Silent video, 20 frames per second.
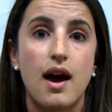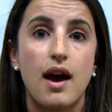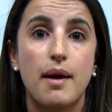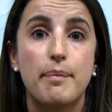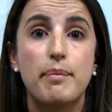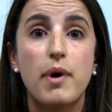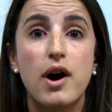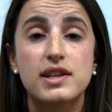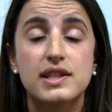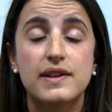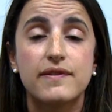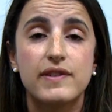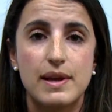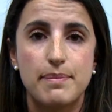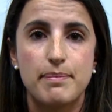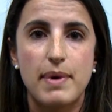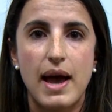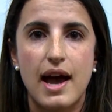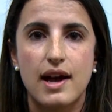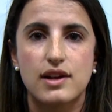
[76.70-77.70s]
a, positive
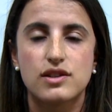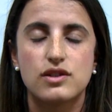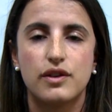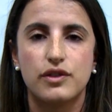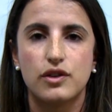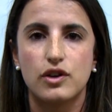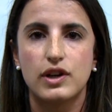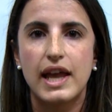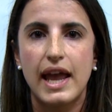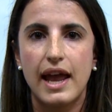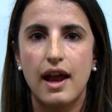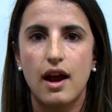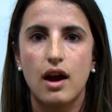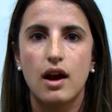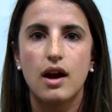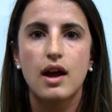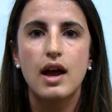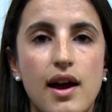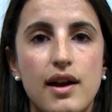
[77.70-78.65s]
impact on their care.